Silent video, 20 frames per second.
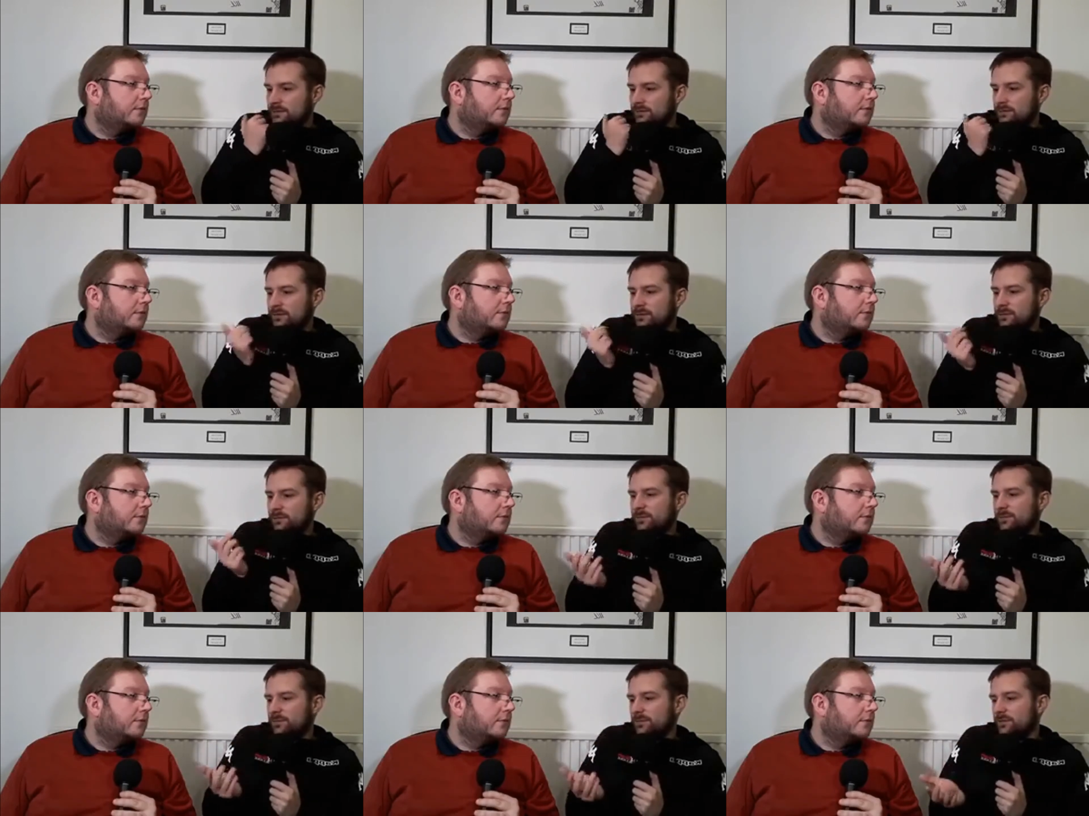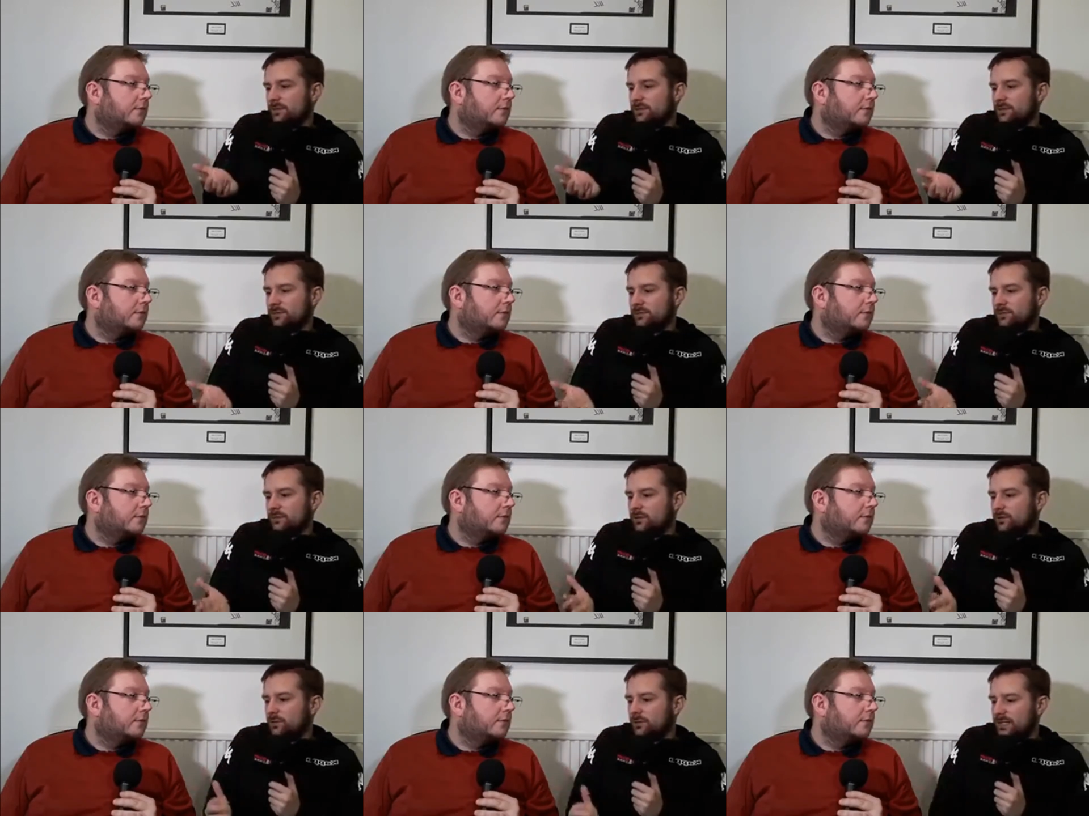Speaker 1: You know, it's you
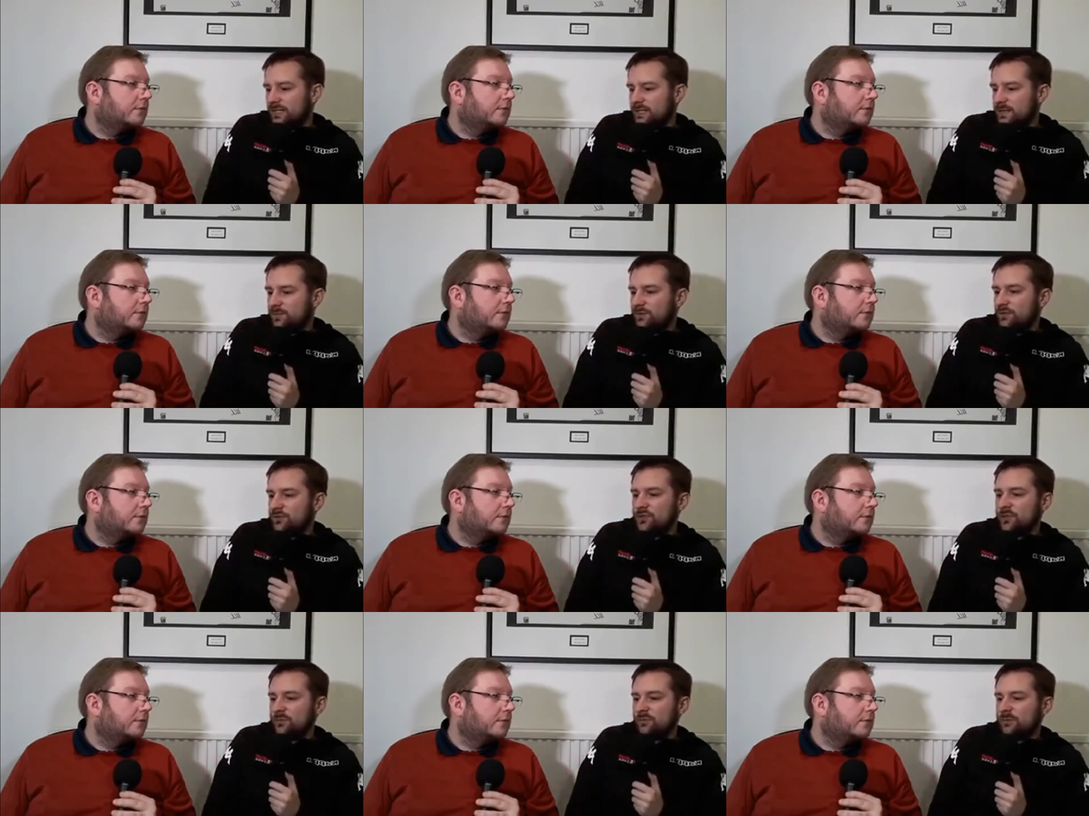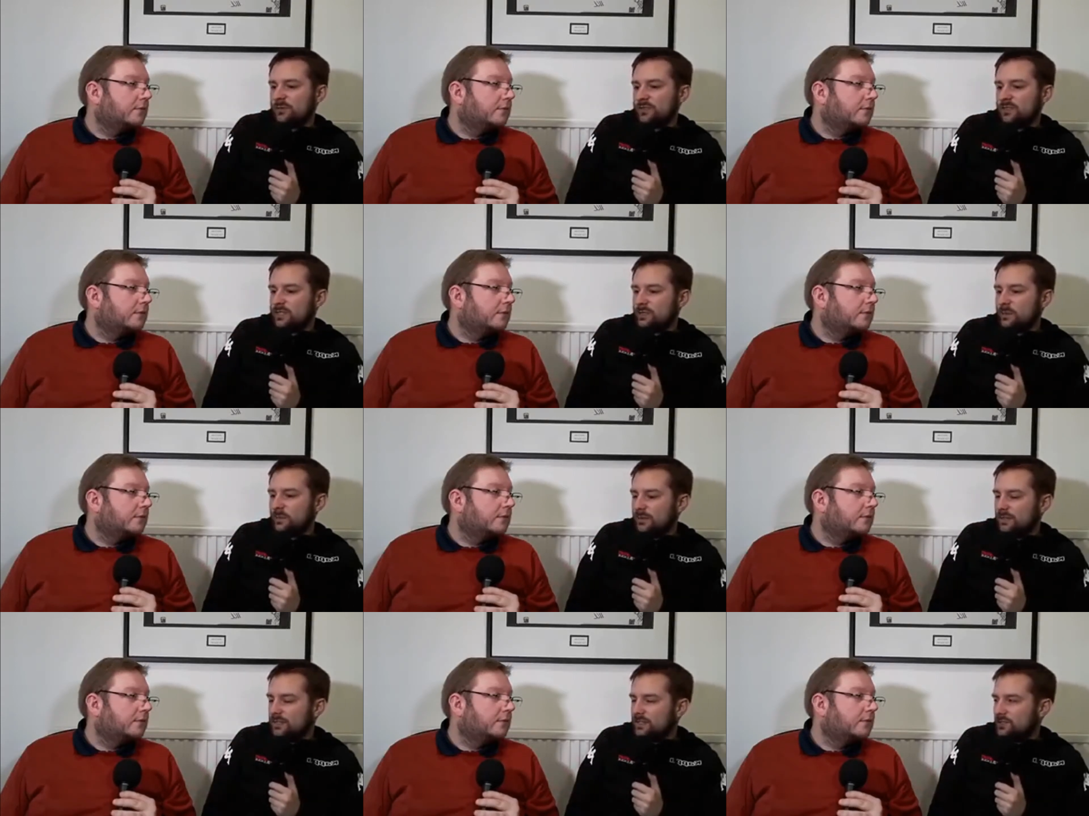know Lomax presumably is
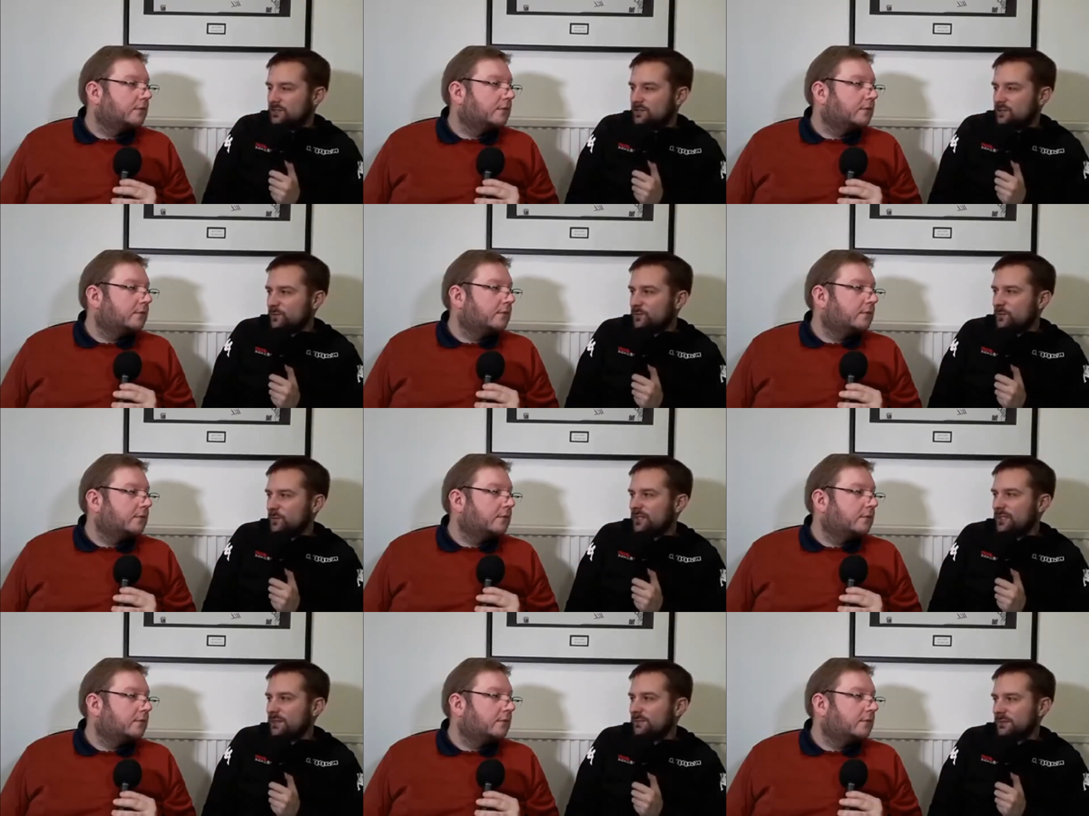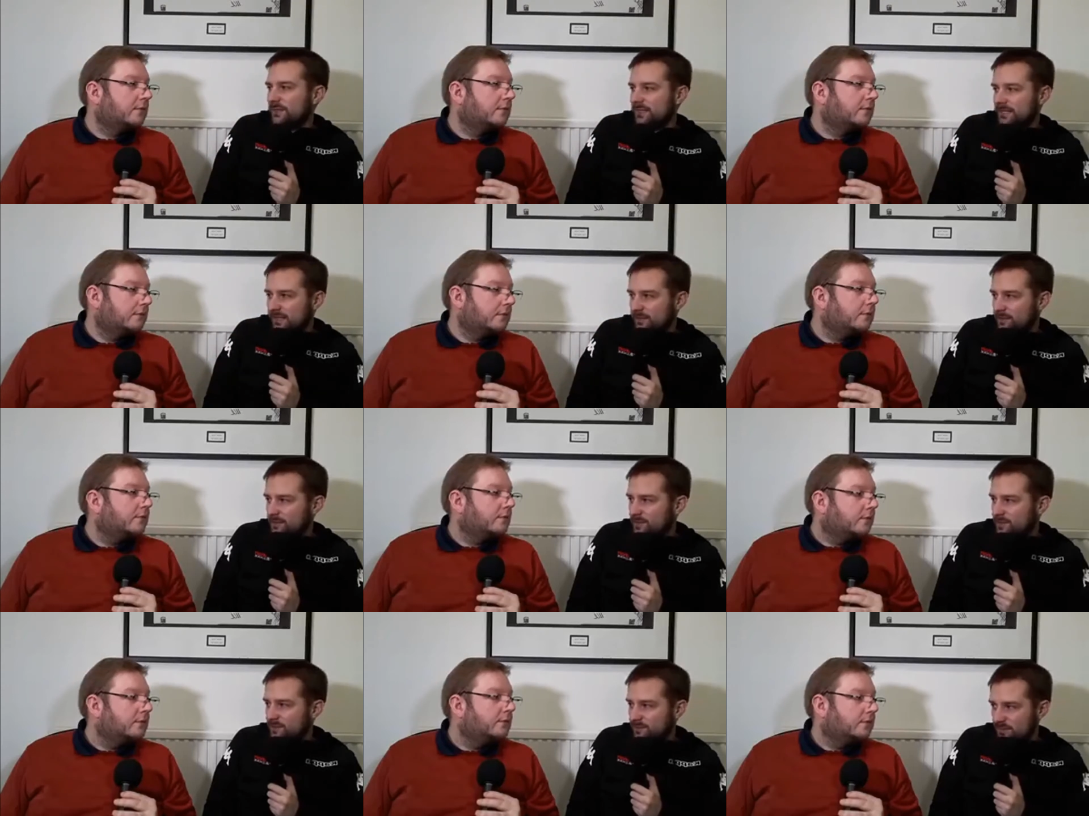going to play somewhere.
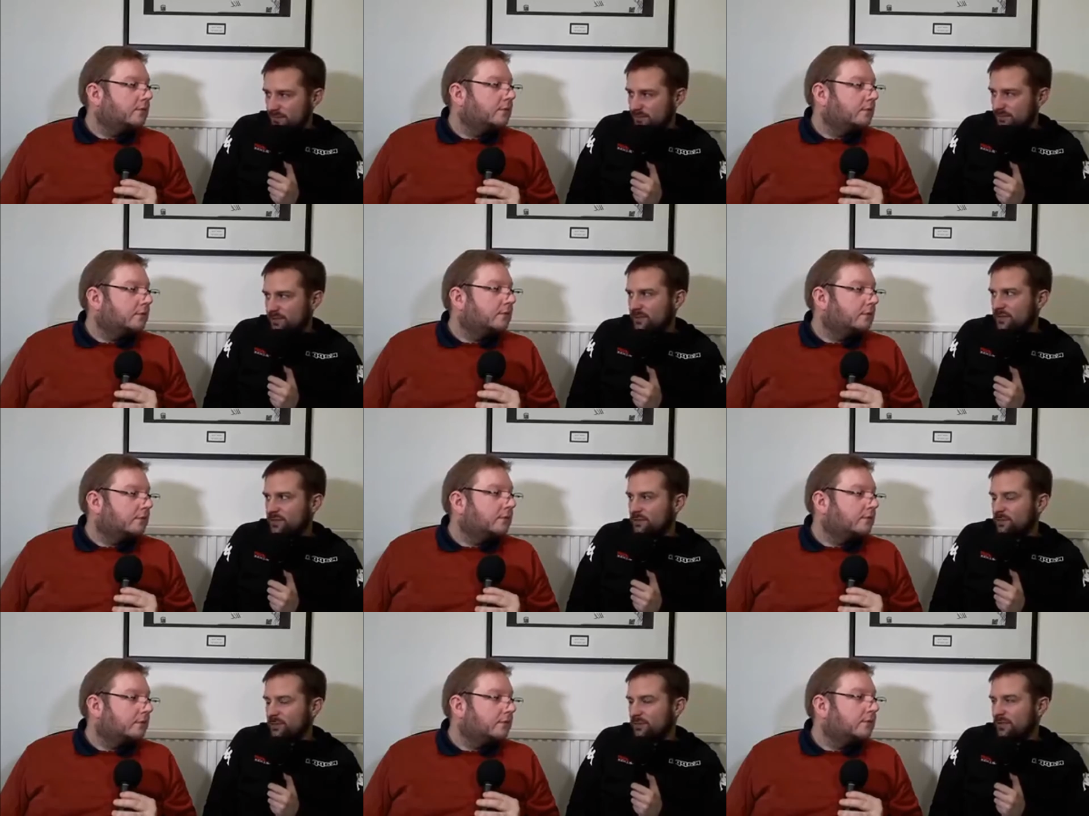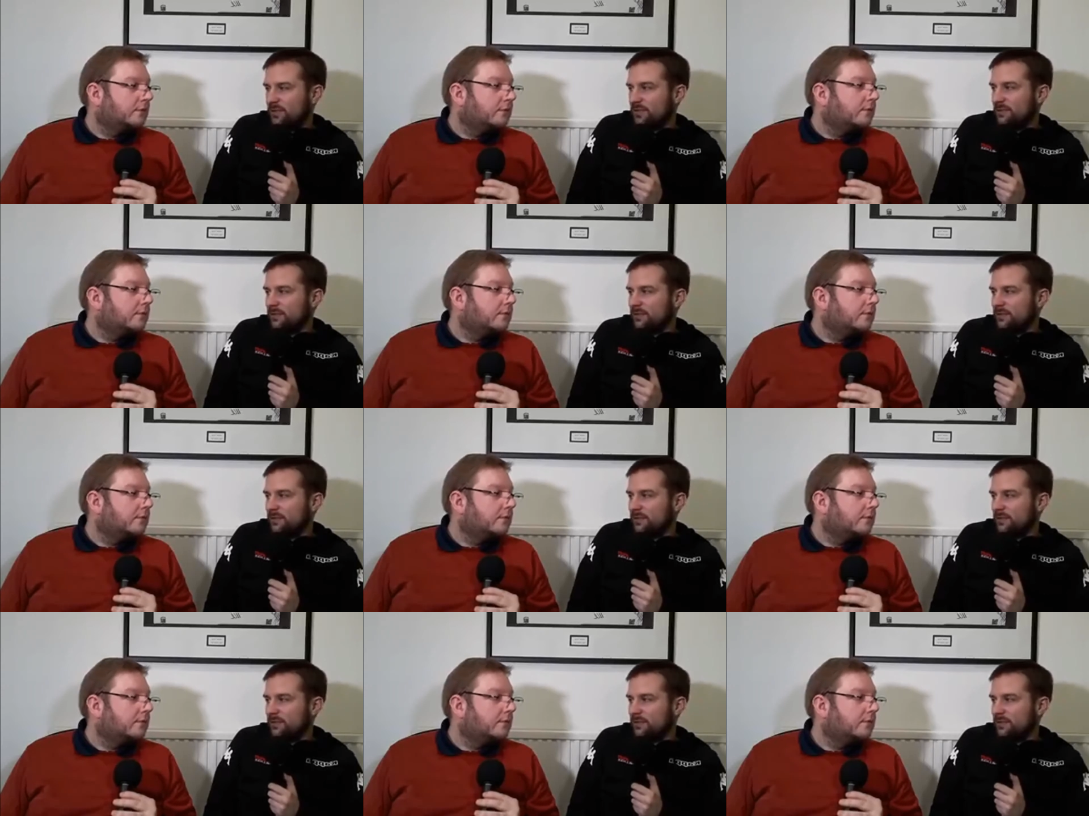Barba's probably going to